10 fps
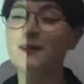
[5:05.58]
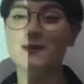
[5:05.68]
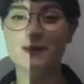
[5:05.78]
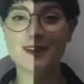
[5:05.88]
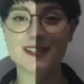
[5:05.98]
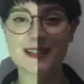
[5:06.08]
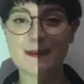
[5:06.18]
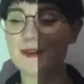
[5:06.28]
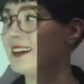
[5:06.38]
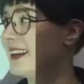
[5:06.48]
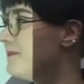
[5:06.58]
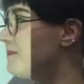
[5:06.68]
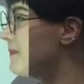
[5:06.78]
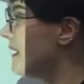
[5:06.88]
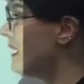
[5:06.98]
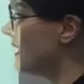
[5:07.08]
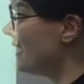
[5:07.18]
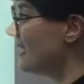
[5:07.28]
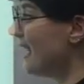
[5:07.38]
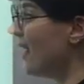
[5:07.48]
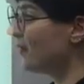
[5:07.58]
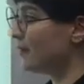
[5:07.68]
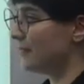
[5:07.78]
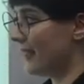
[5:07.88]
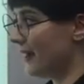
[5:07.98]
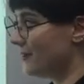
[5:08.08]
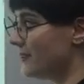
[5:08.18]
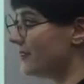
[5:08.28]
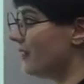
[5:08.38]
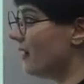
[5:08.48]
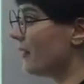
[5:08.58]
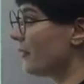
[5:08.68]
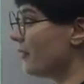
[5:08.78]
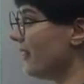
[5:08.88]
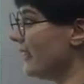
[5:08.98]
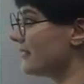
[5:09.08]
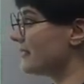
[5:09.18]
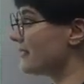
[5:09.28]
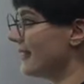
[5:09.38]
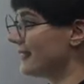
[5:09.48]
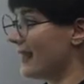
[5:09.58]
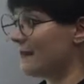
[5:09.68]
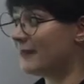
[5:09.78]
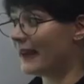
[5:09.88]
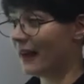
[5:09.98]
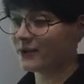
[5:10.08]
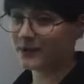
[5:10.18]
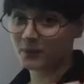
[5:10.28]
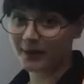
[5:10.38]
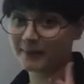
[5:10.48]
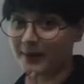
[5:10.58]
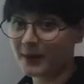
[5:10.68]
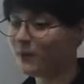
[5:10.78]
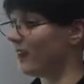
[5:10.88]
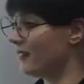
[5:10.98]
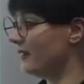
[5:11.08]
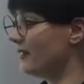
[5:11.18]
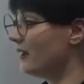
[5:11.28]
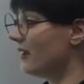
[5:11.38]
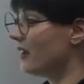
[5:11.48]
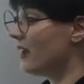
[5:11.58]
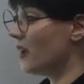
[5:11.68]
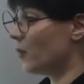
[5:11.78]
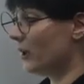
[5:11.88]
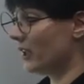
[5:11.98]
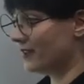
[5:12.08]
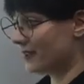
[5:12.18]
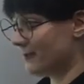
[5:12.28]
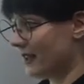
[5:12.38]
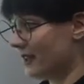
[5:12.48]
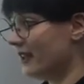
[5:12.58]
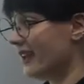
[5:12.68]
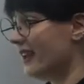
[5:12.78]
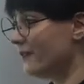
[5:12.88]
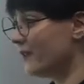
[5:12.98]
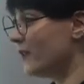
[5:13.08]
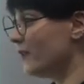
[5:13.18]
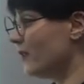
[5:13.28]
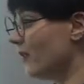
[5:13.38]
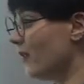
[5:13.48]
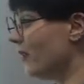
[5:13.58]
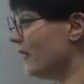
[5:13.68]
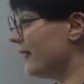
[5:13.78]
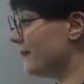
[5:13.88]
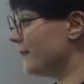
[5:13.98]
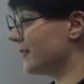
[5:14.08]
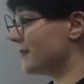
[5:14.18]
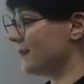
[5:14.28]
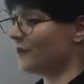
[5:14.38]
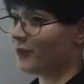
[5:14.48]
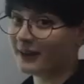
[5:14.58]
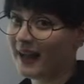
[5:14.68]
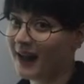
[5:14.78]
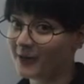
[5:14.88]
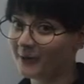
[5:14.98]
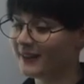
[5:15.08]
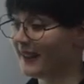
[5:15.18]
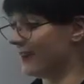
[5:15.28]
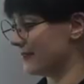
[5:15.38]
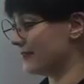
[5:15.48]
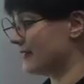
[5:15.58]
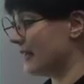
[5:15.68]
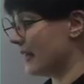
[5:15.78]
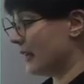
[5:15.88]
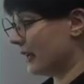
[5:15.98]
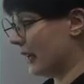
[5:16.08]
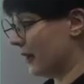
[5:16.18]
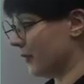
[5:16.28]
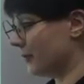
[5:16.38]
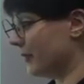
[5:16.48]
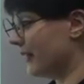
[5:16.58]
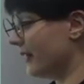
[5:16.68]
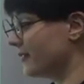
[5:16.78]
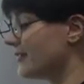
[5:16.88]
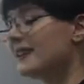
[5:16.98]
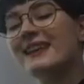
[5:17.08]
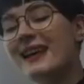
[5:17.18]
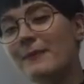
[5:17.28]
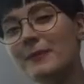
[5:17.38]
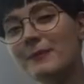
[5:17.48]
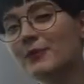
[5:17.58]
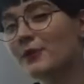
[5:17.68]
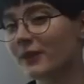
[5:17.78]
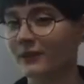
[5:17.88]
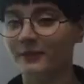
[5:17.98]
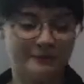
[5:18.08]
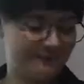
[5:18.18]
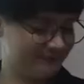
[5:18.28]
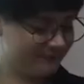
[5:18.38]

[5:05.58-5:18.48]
move on to our summary. Countable nouns are things that can be counted one by one. We use many, a few, or numbers before countable nouns. Countable nouns can be plural.